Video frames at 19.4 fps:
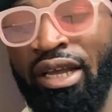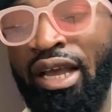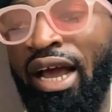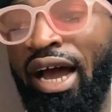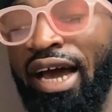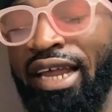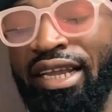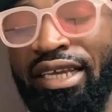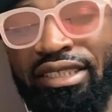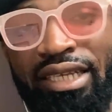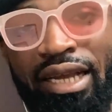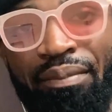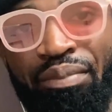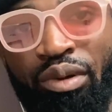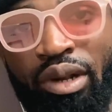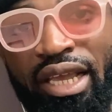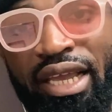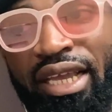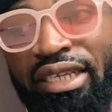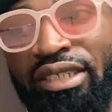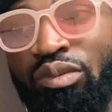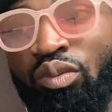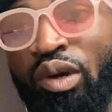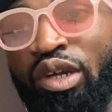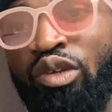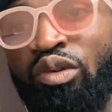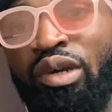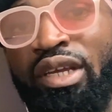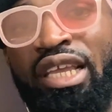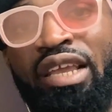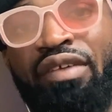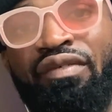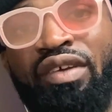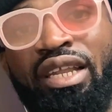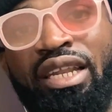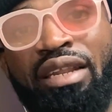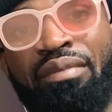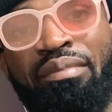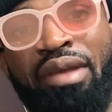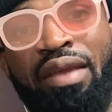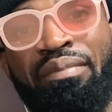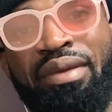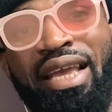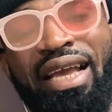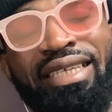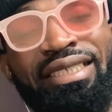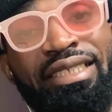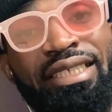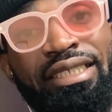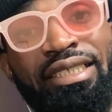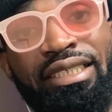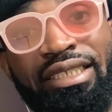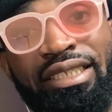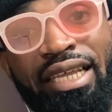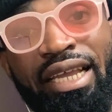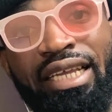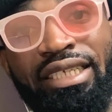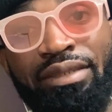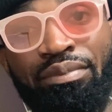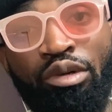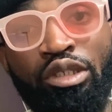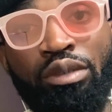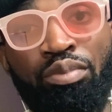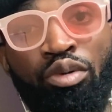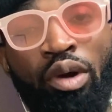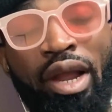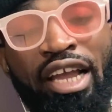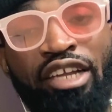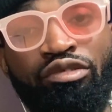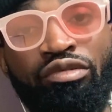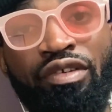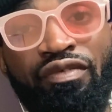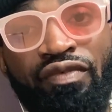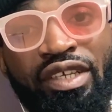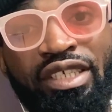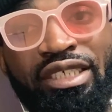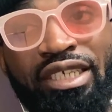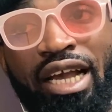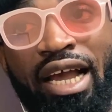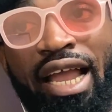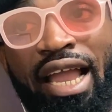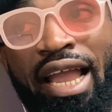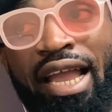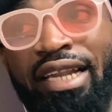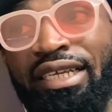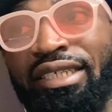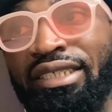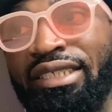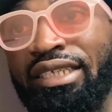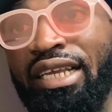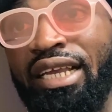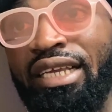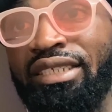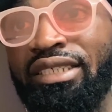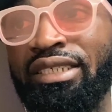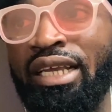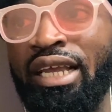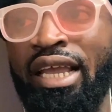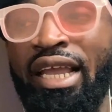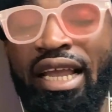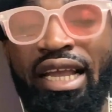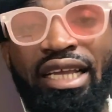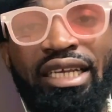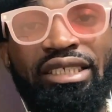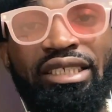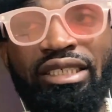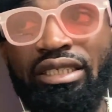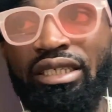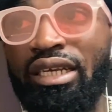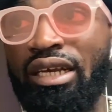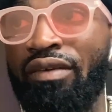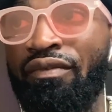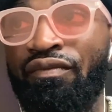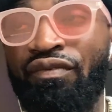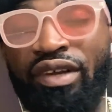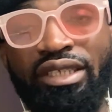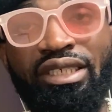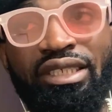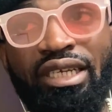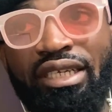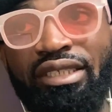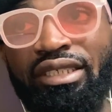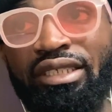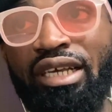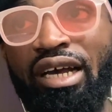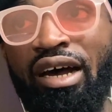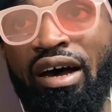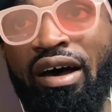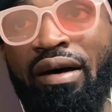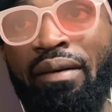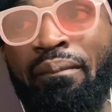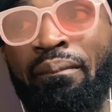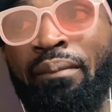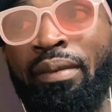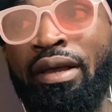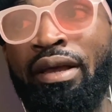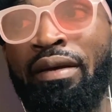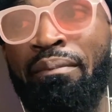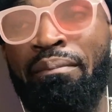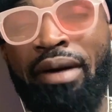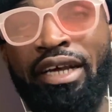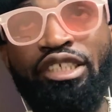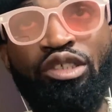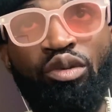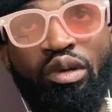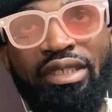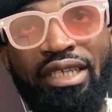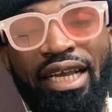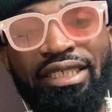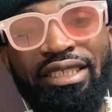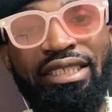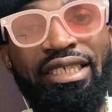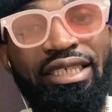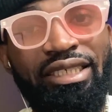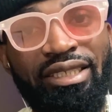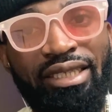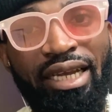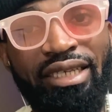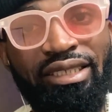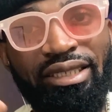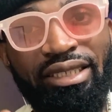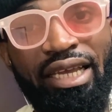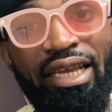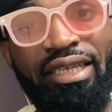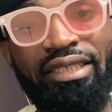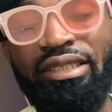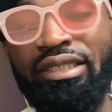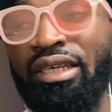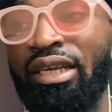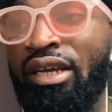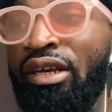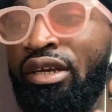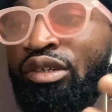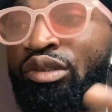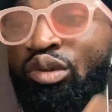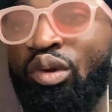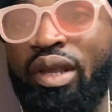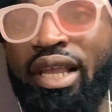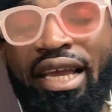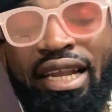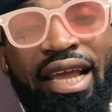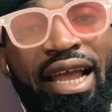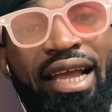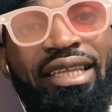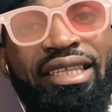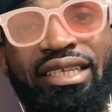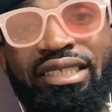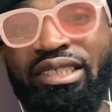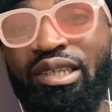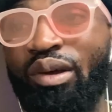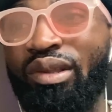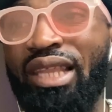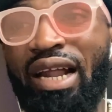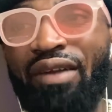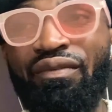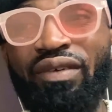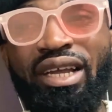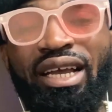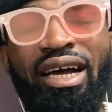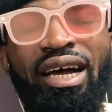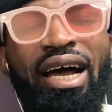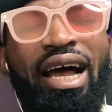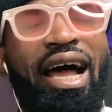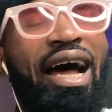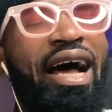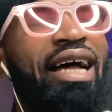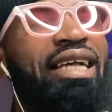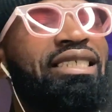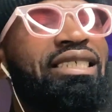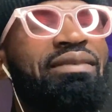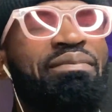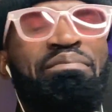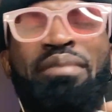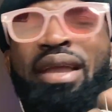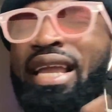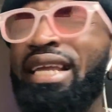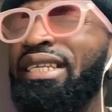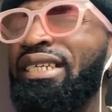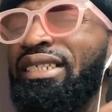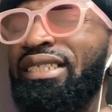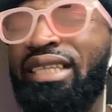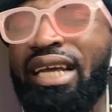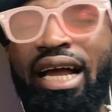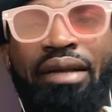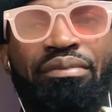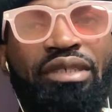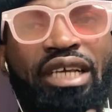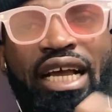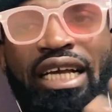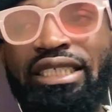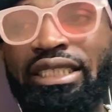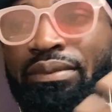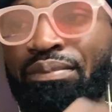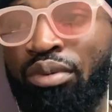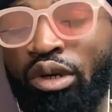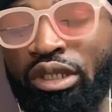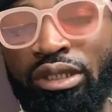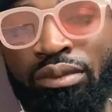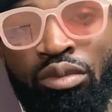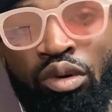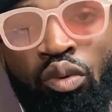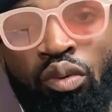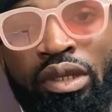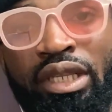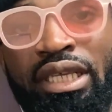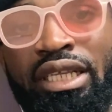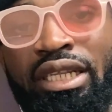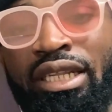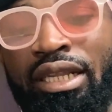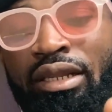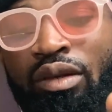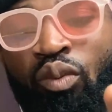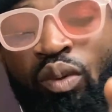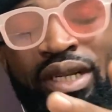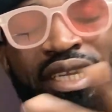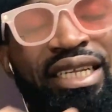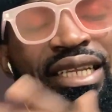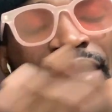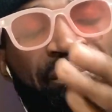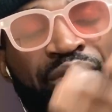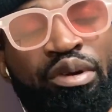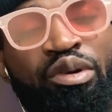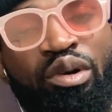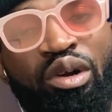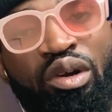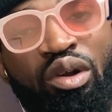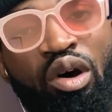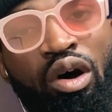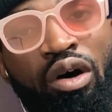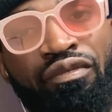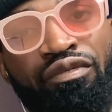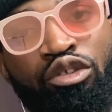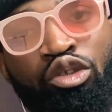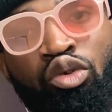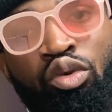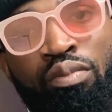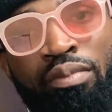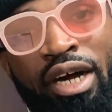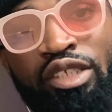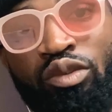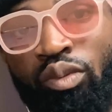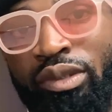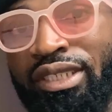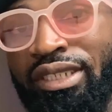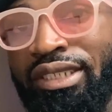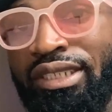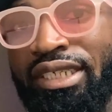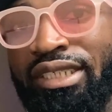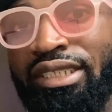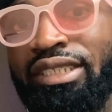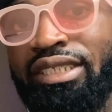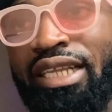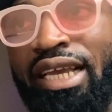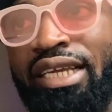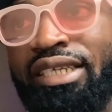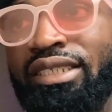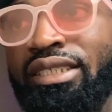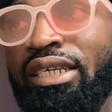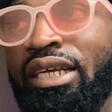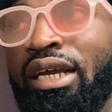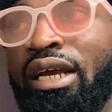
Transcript: An example is when you are given maybe a 60 days multiple entry visa and it says each visit must not exceed 30 days. You can enter South Africa as many times as possible within the period of 2 months, which is 60 days.